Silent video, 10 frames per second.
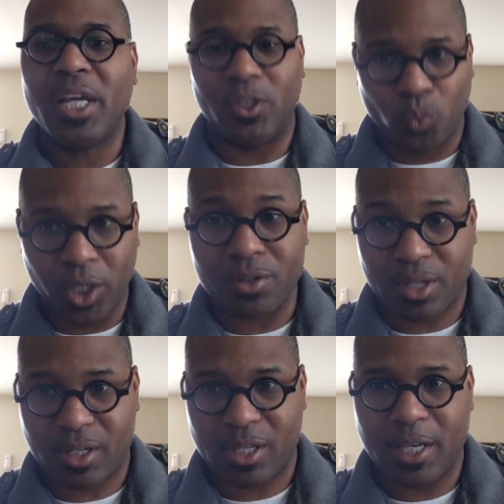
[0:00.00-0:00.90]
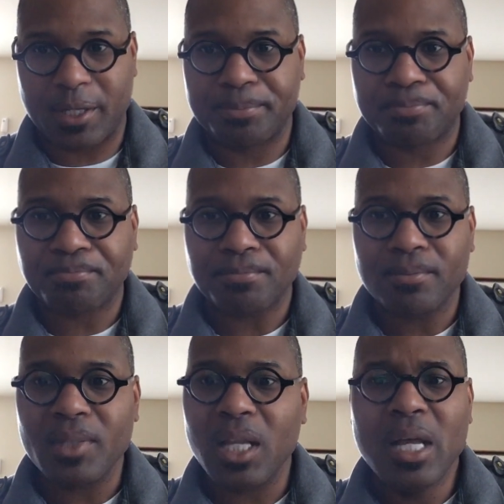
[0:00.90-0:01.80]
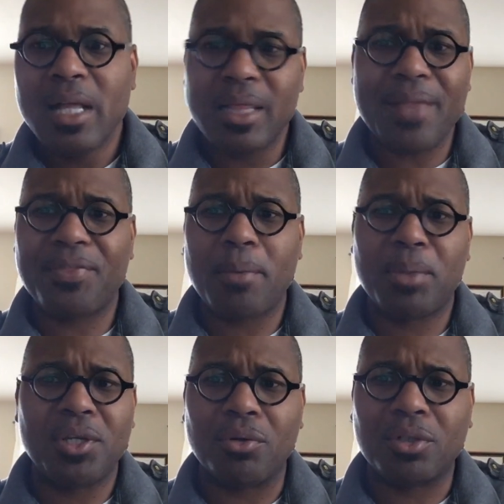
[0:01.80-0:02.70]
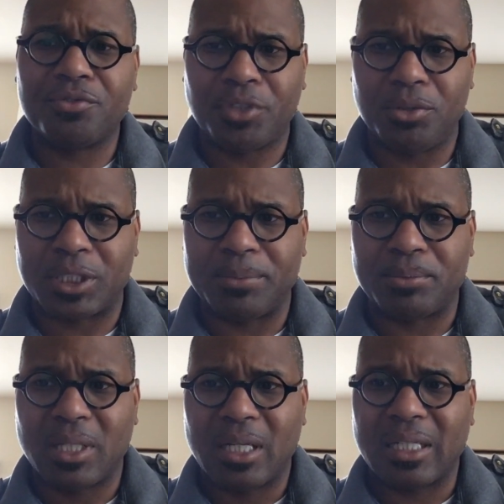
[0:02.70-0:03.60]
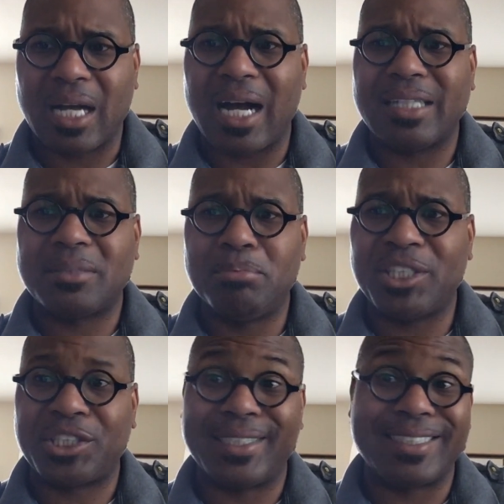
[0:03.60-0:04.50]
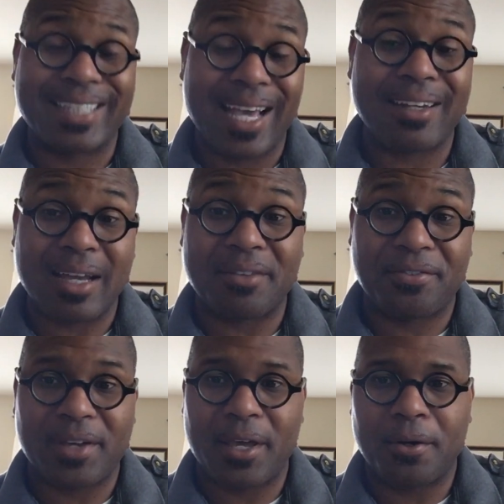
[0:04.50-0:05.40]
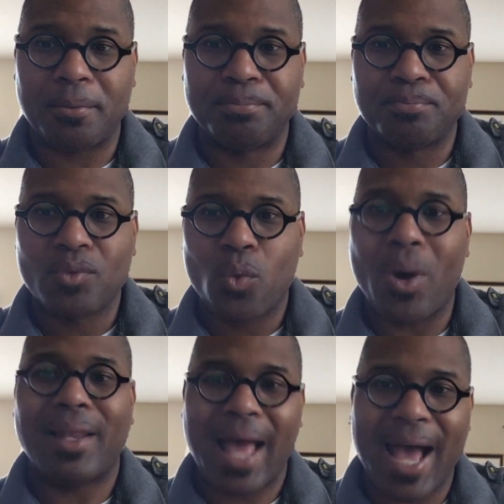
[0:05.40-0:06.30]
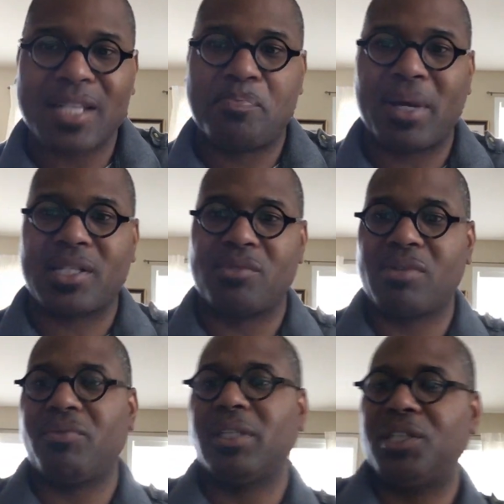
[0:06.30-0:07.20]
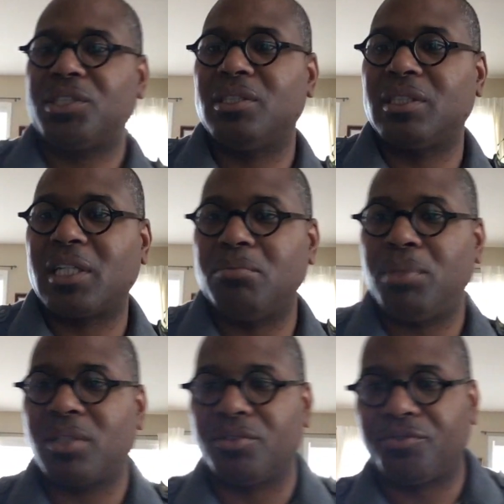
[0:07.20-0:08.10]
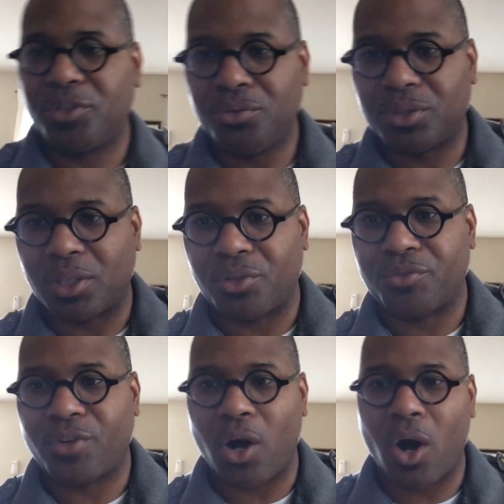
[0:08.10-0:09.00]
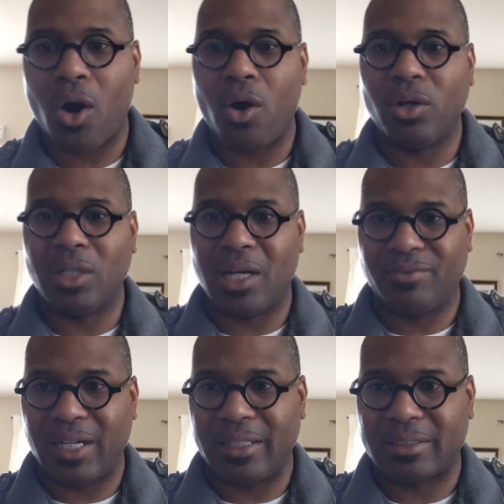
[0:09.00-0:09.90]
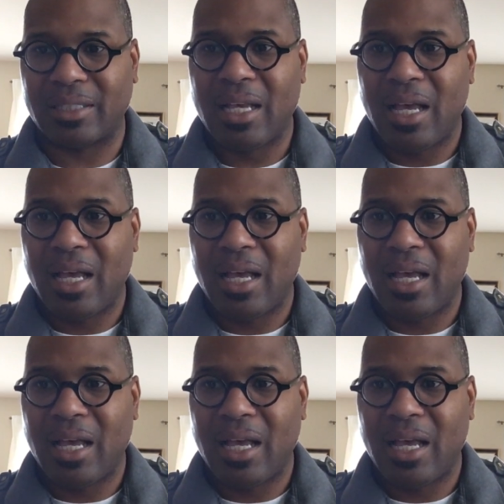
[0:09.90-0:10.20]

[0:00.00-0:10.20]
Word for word: It will succeed. Let there be no confusion. God's mission cannot fail. While aspects of Revelation can be confusing for all of us